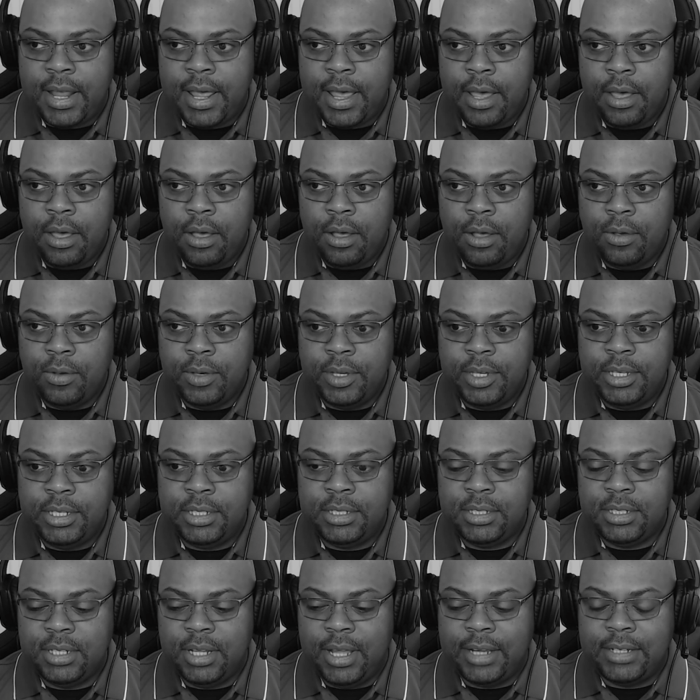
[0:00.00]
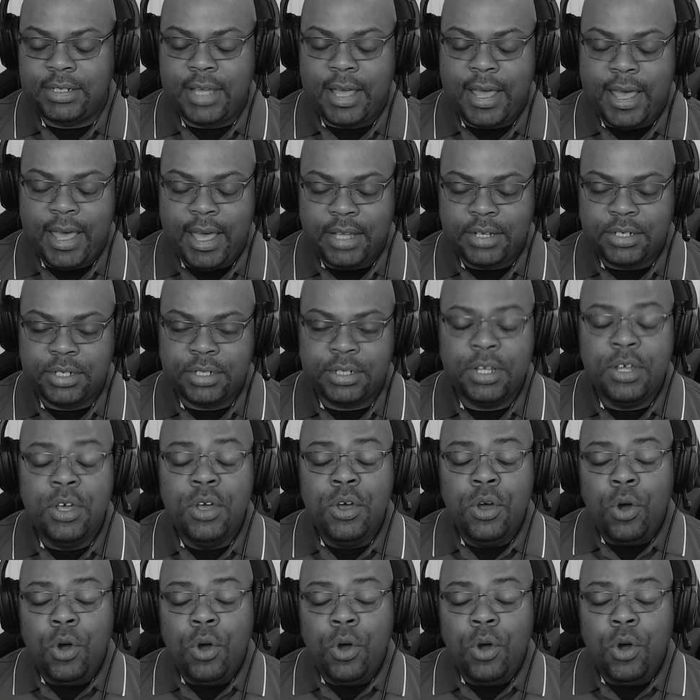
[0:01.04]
I always like to hazard